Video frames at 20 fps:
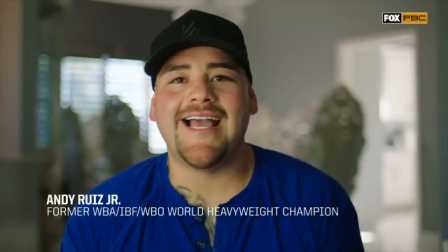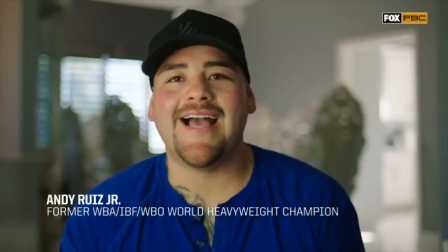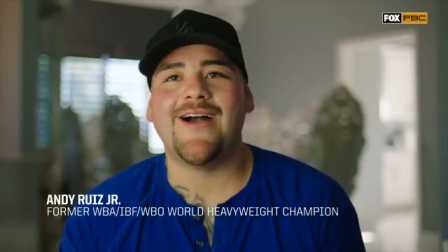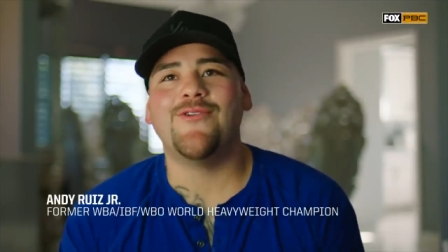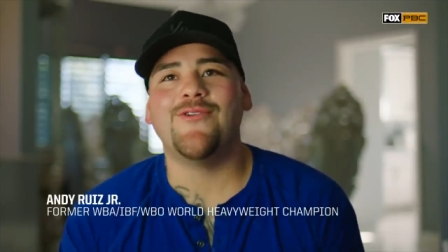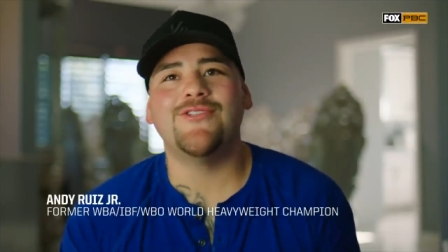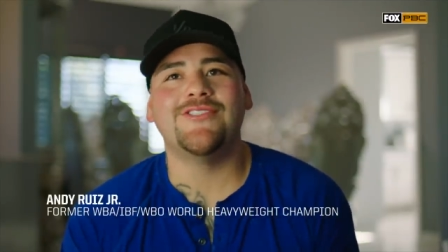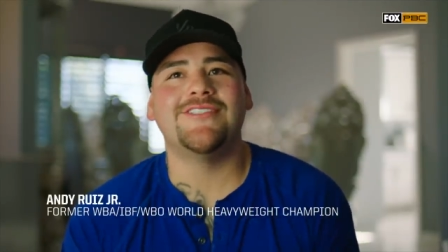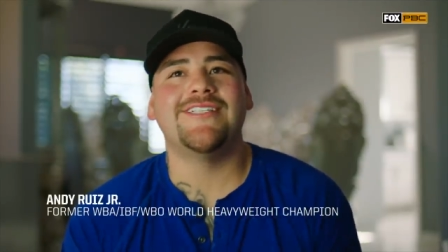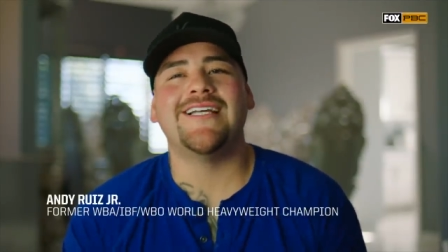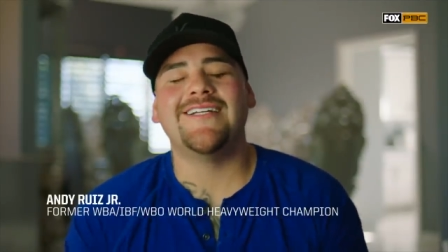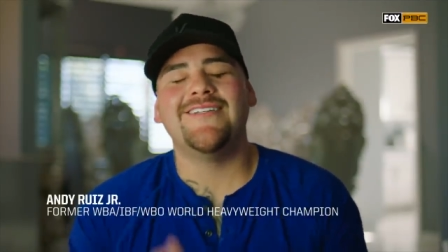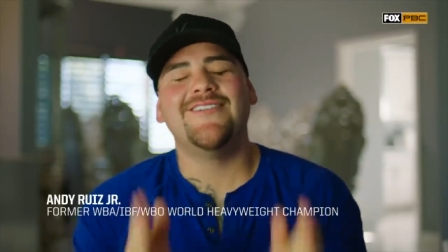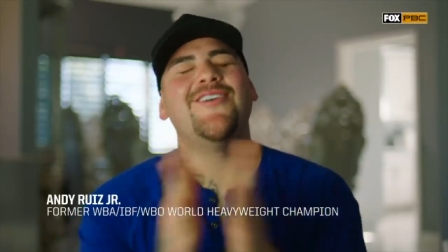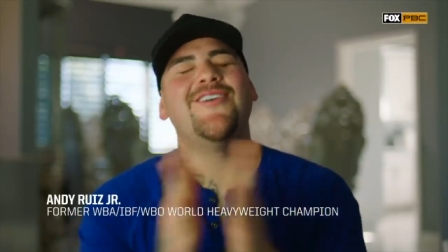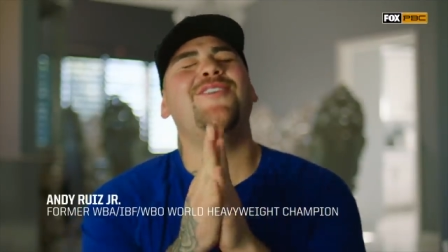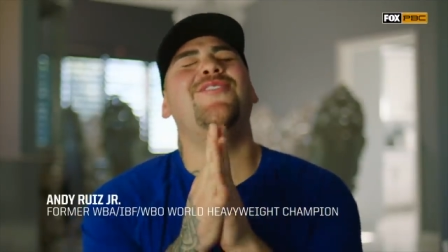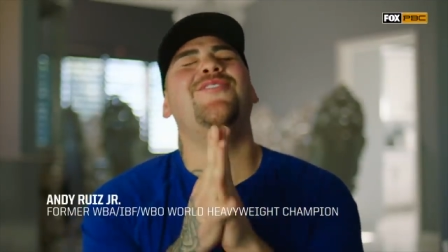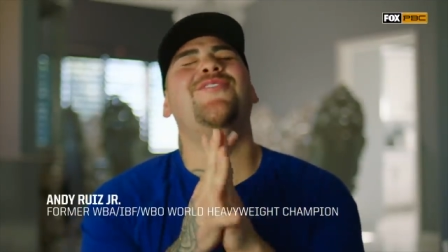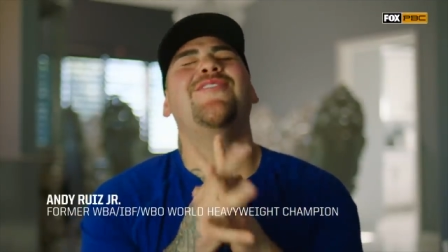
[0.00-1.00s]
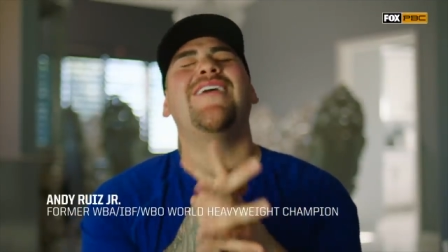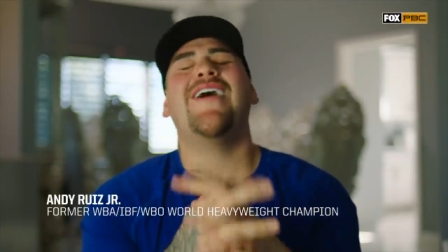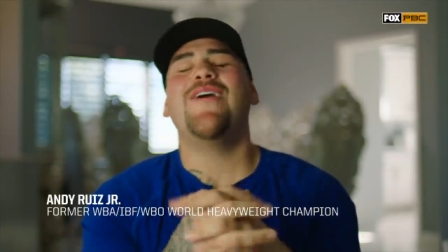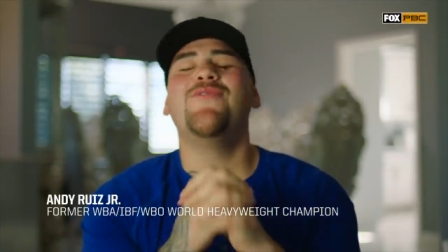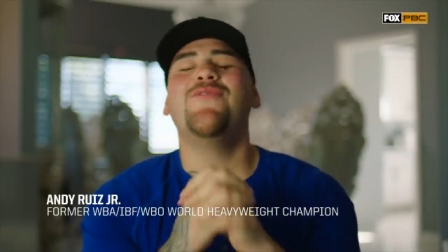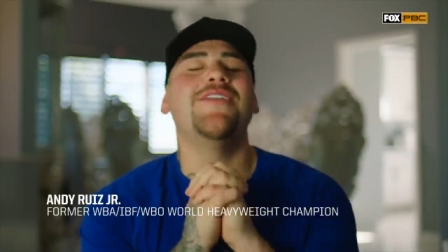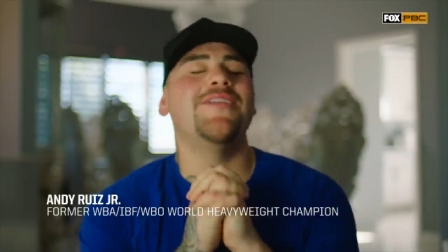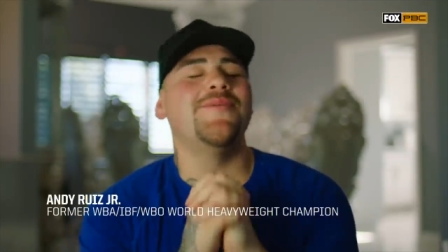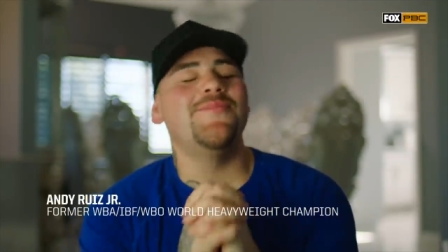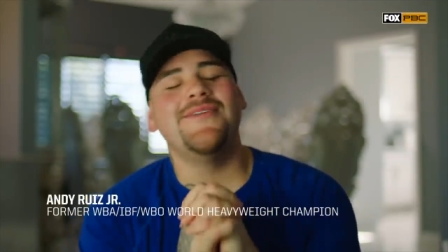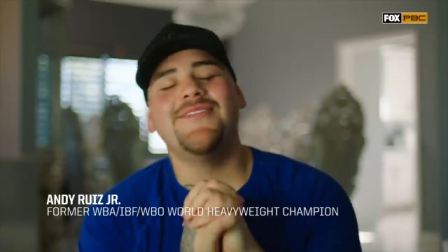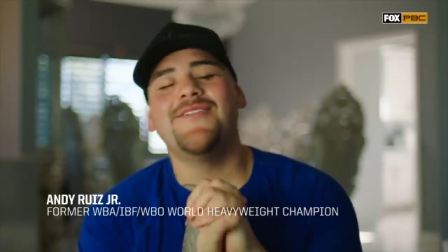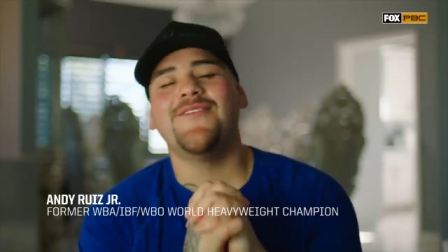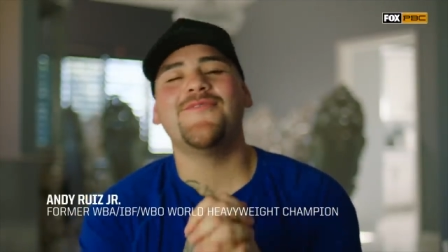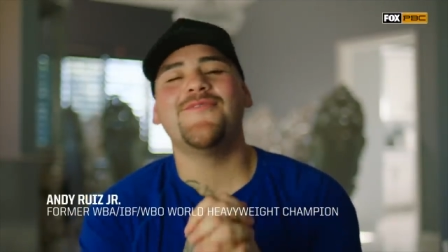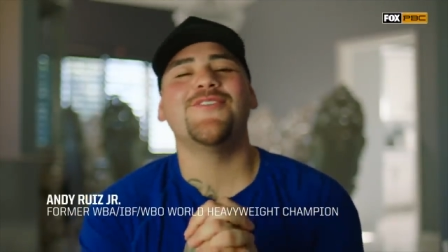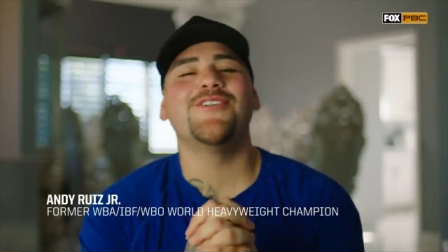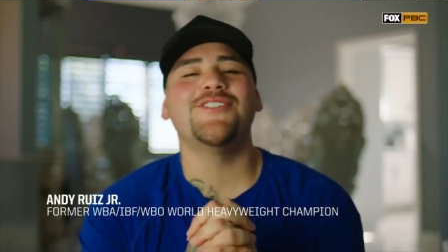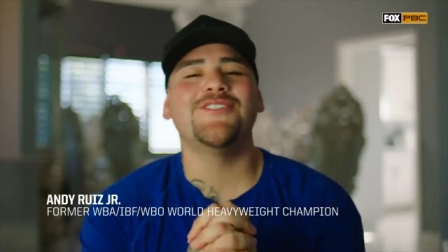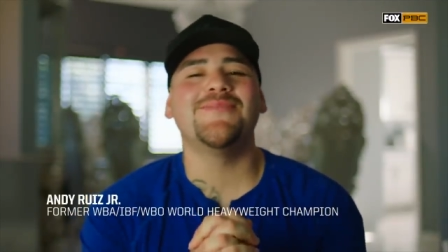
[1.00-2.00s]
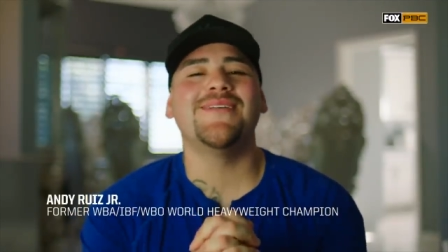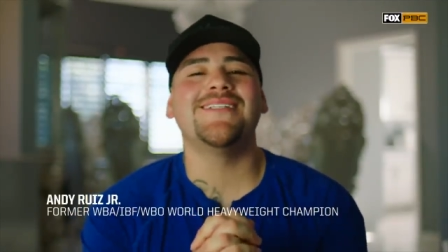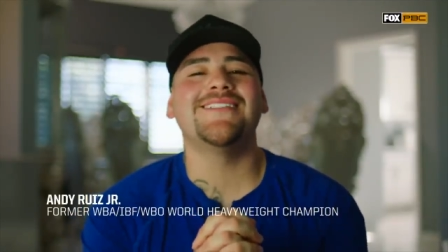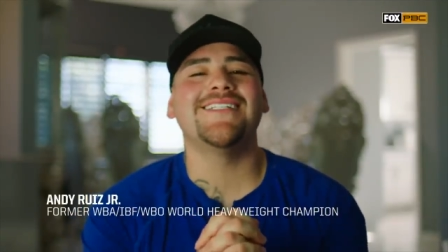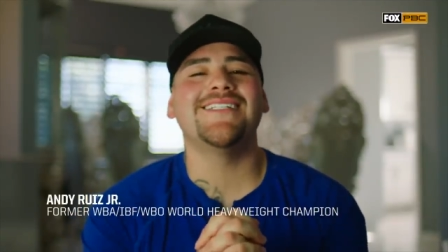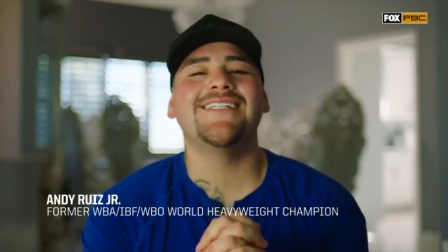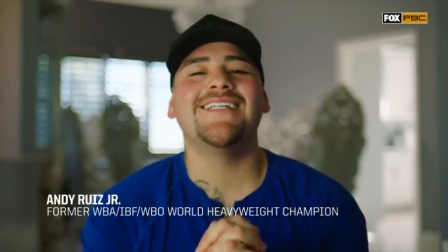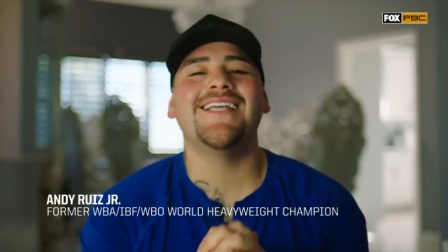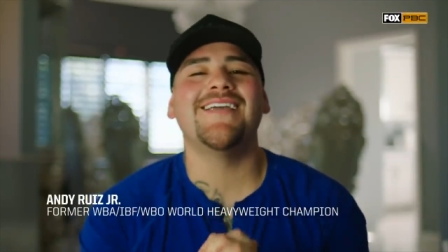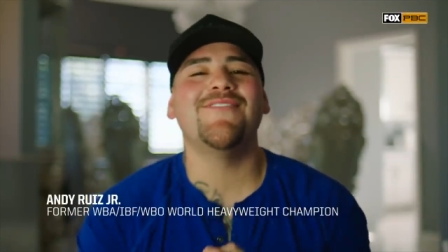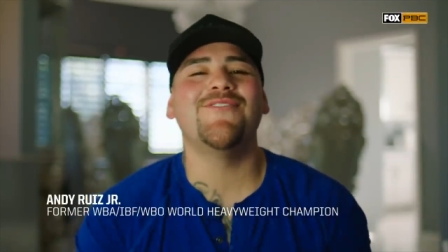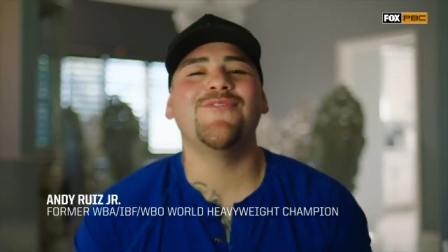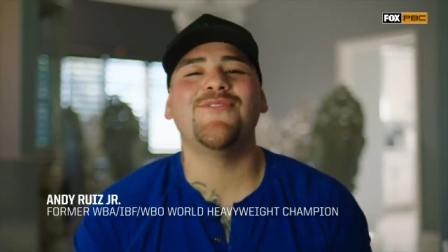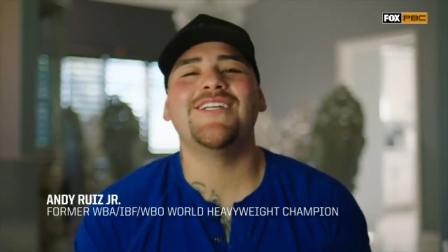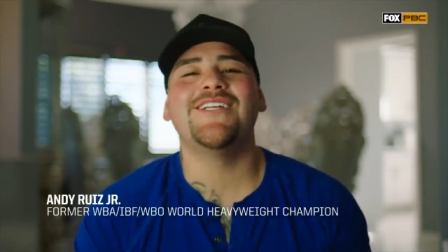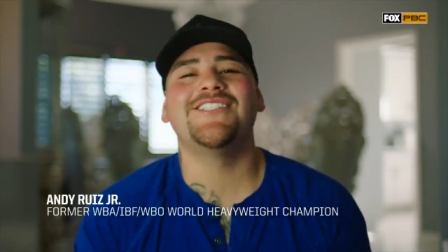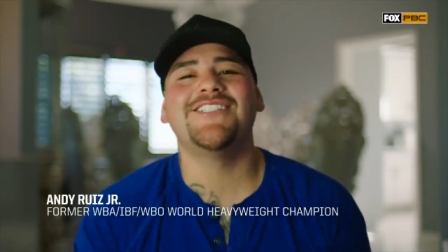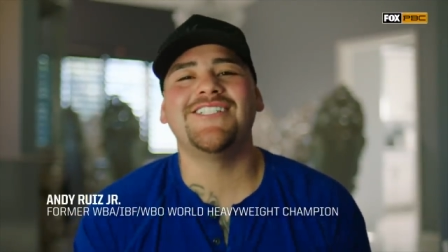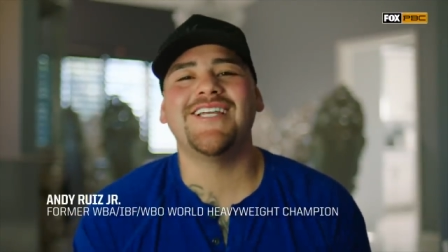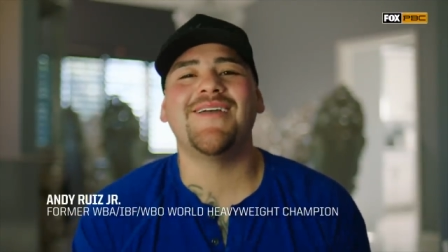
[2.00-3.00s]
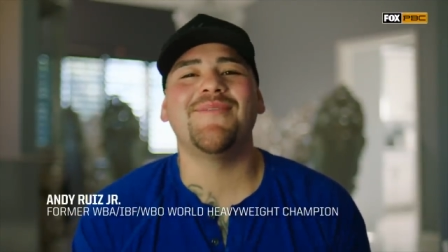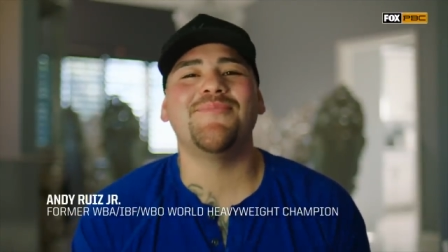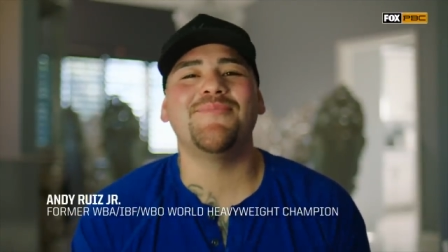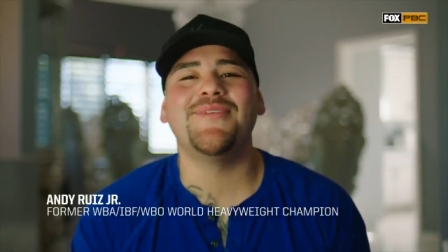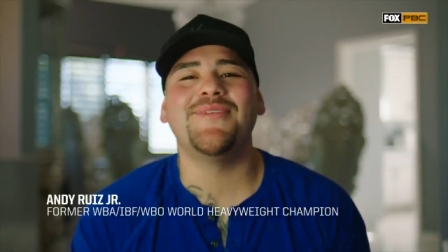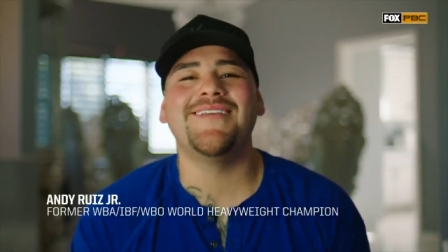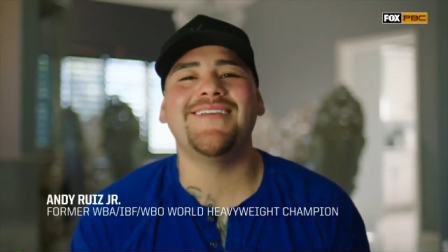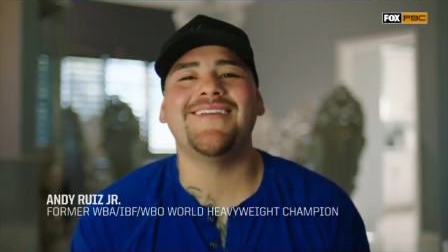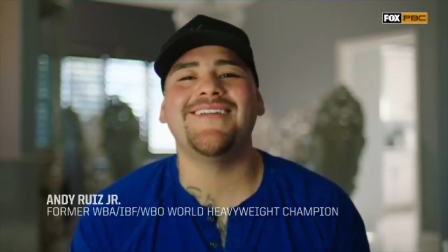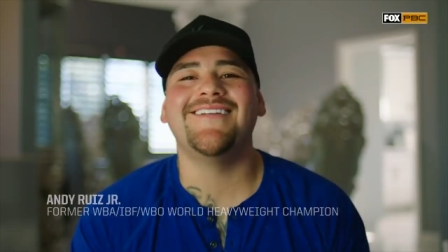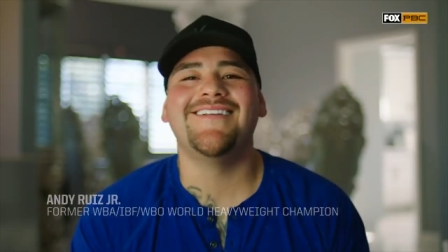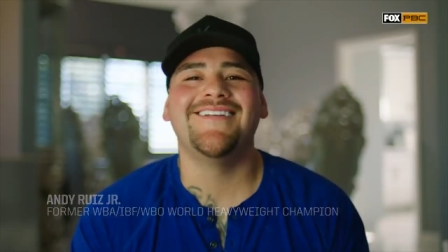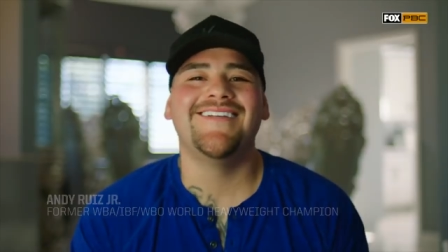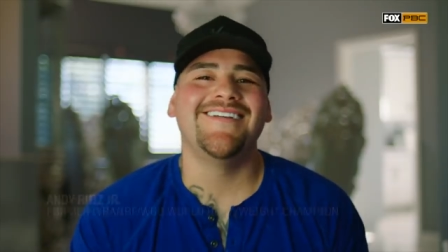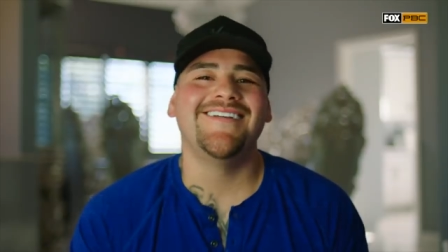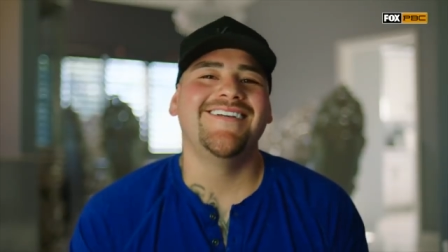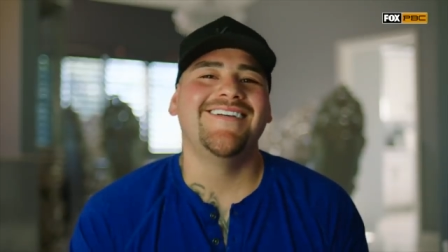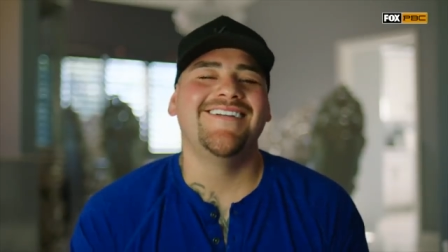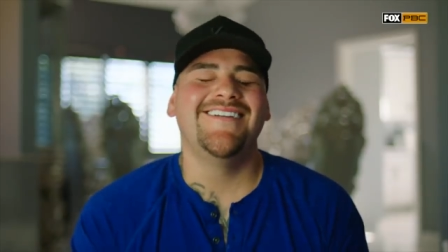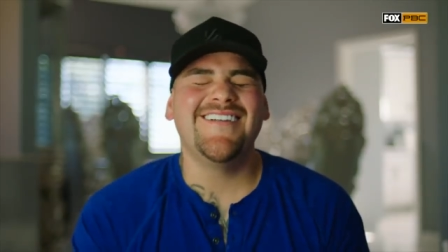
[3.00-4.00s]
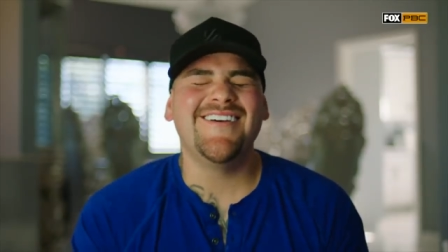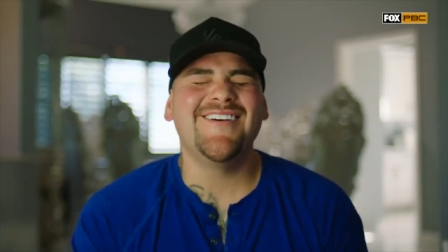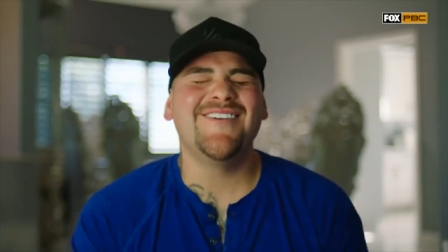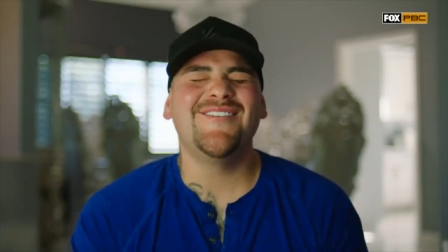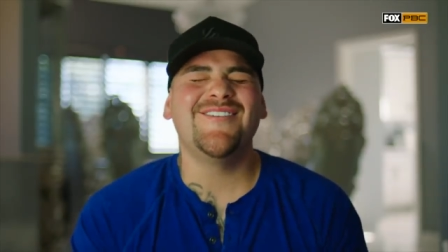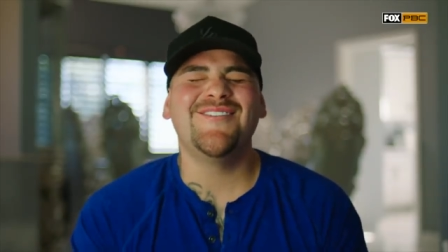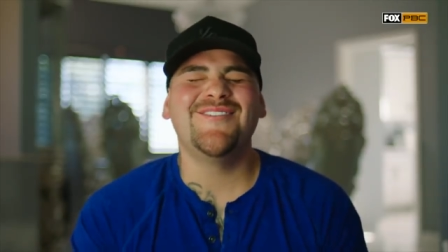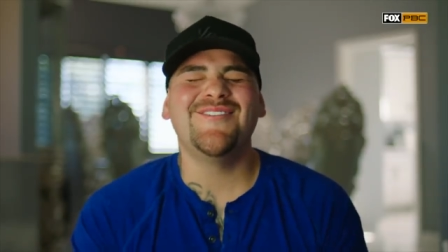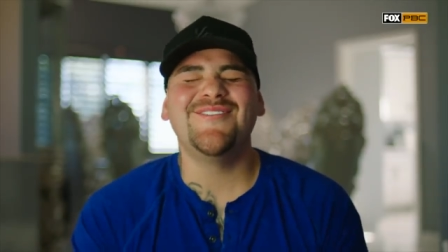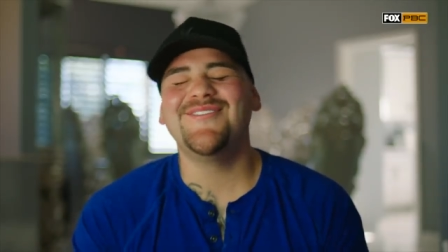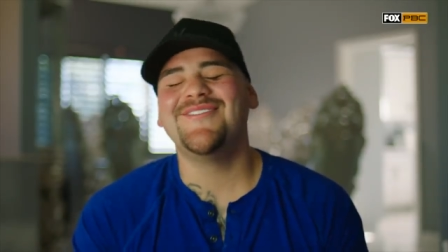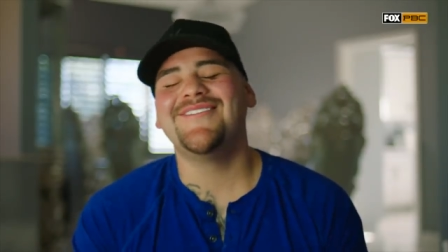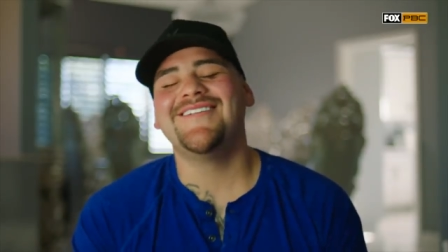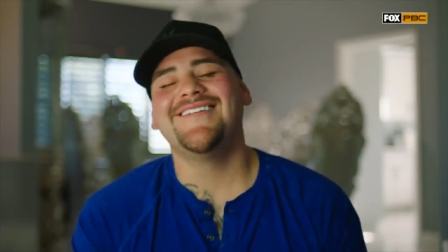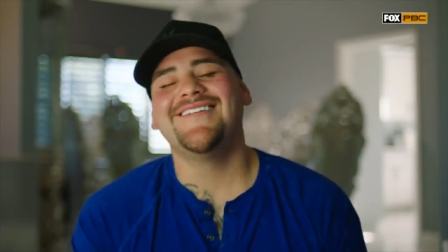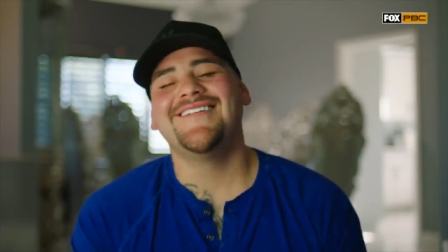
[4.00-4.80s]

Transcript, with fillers: I was like, no, I want to be the first Mexican heavyweight champion. No.